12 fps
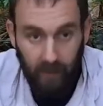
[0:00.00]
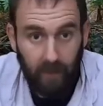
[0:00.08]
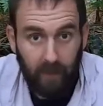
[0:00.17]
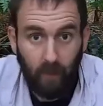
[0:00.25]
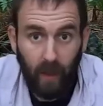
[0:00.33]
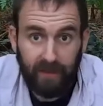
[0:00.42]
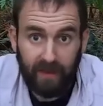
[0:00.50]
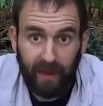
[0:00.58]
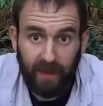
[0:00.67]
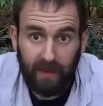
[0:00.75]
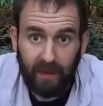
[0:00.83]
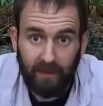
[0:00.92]
The worst thing
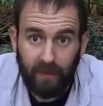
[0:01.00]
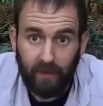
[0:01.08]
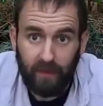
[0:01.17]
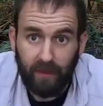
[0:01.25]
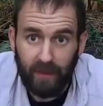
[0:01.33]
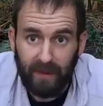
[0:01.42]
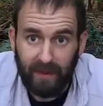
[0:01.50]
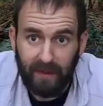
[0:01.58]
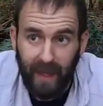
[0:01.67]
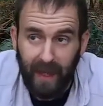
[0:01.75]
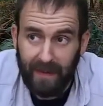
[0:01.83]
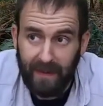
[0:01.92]
is, if you see
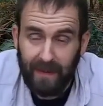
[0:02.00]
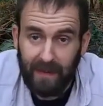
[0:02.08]
any